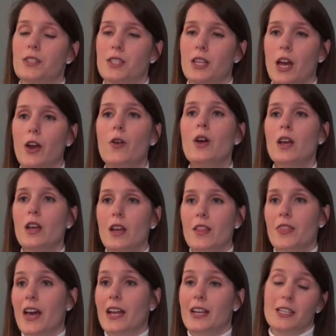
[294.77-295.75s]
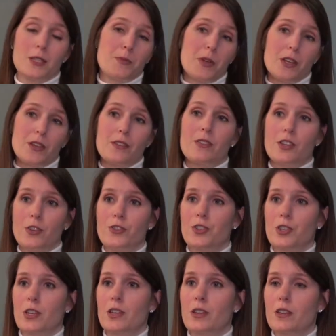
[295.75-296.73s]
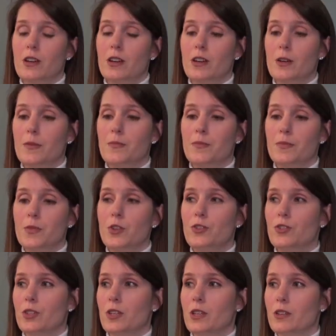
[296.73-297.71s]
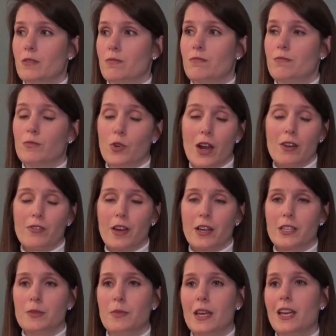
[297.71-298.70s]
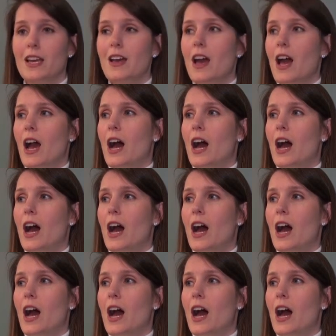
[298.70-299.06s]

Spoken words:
So that has been hugely, hugely gratifying to me.